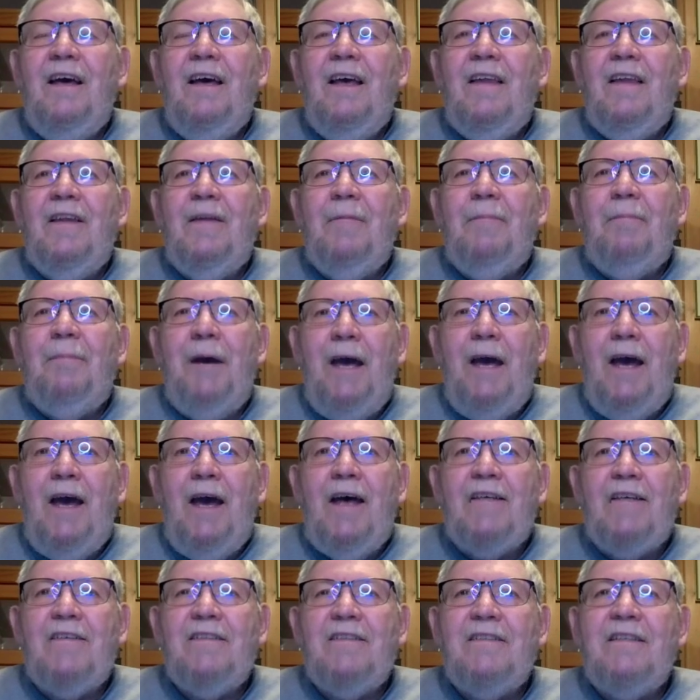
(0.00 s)
in the
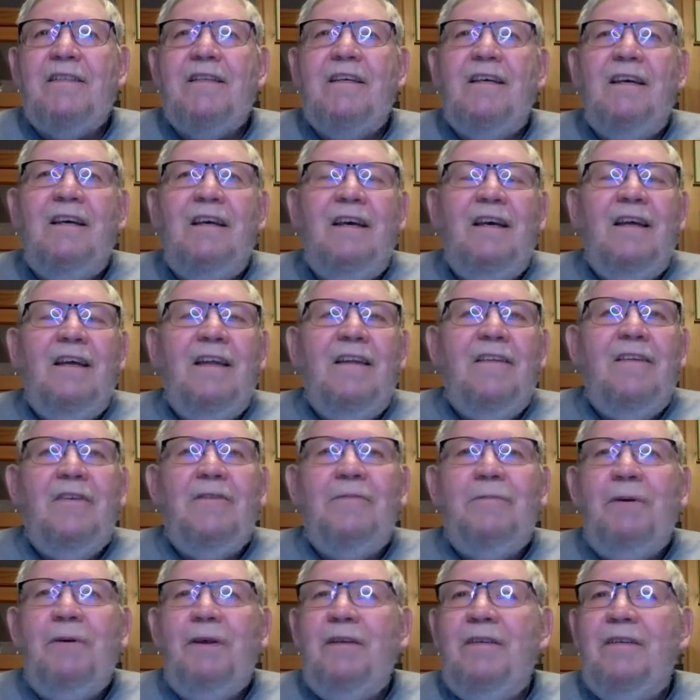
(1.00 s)
past,
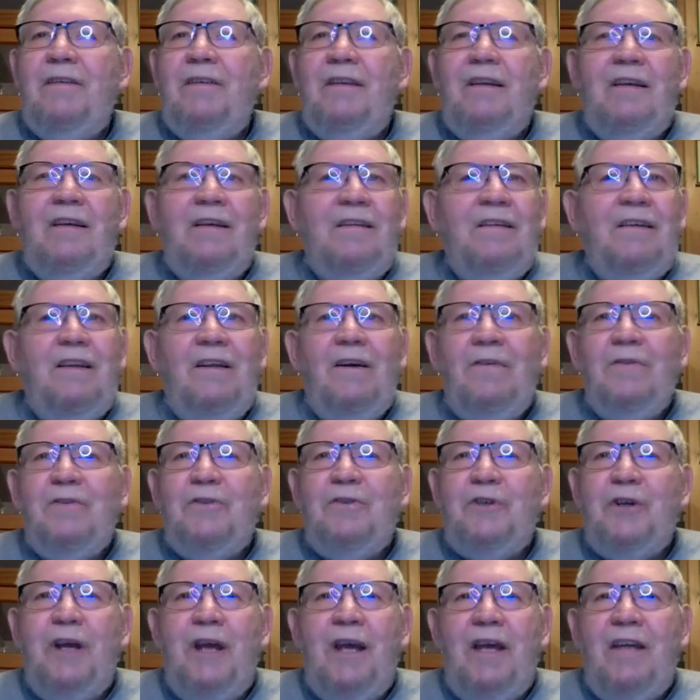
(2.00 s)
there's been no
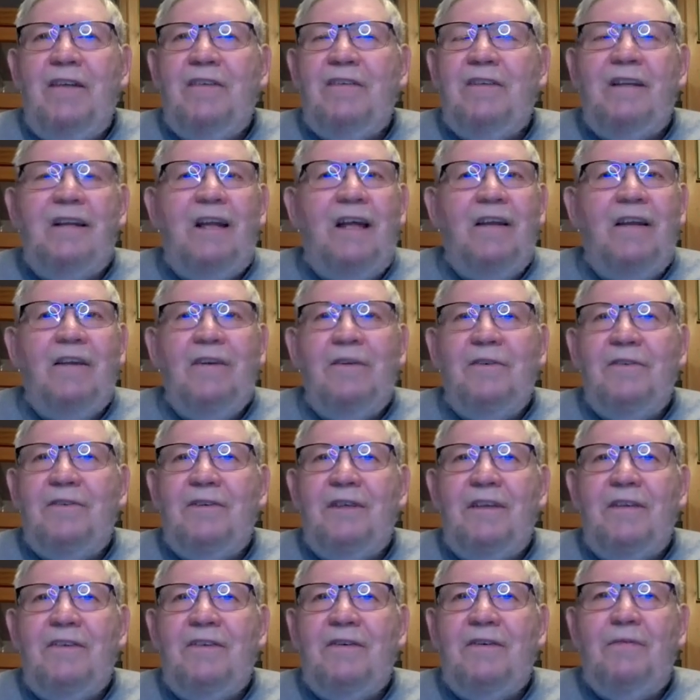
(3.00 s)
change, and I don't
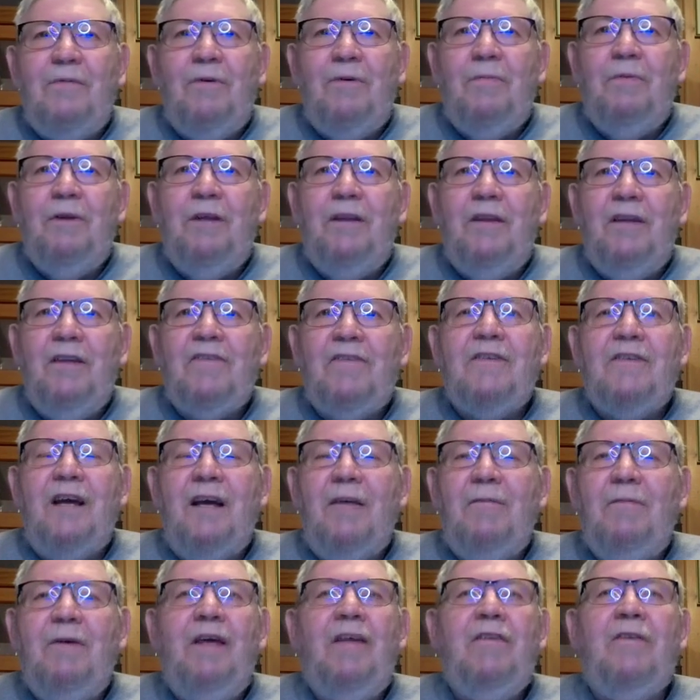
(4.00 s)
sense there will be this
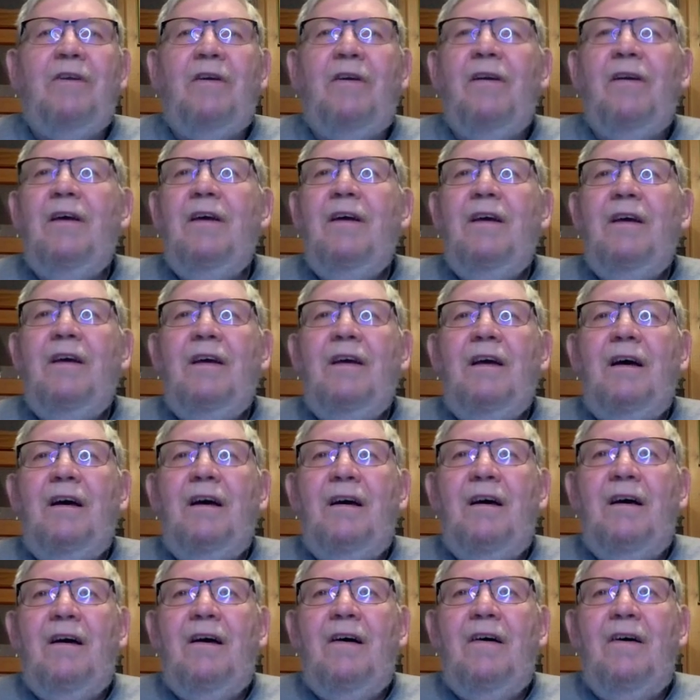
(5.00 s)
time either,
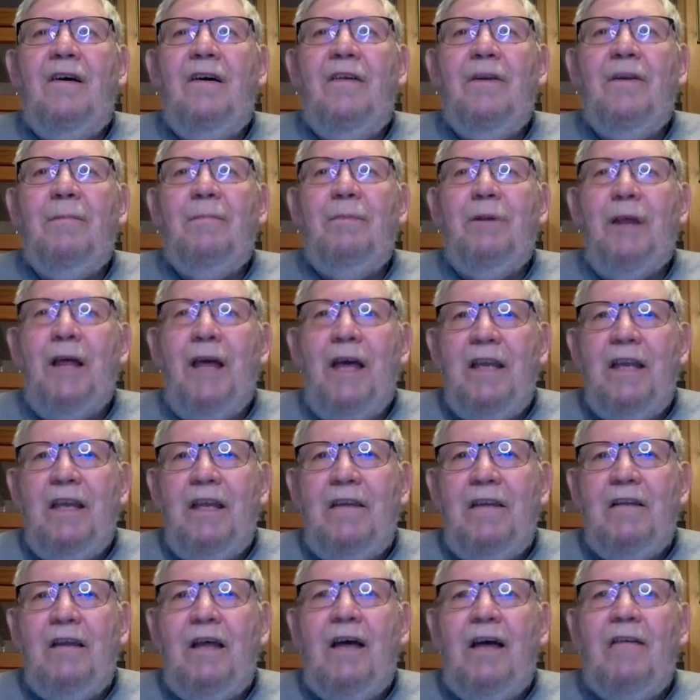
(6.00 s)
on the
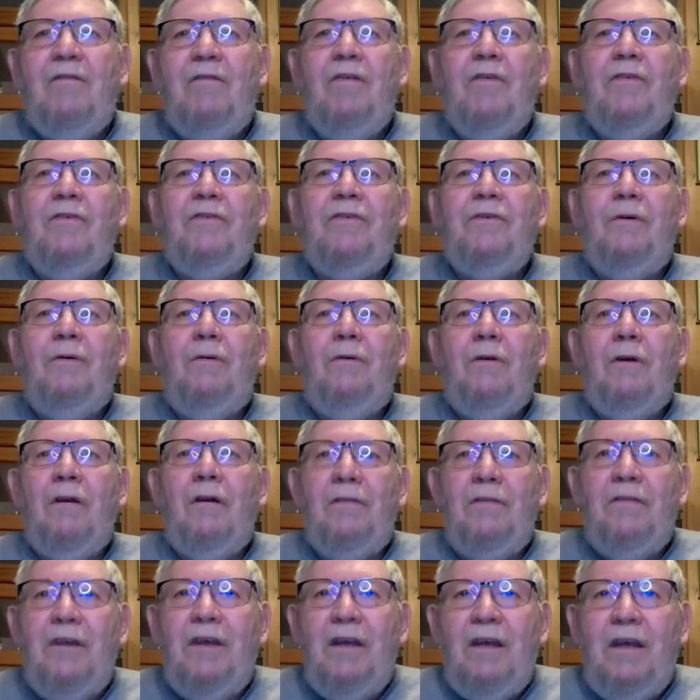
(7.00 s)
planting levels
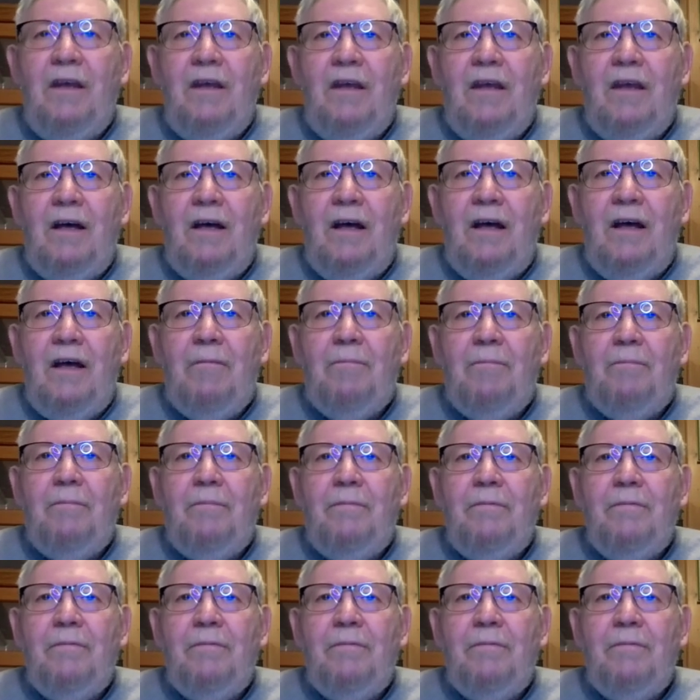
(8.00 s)
or the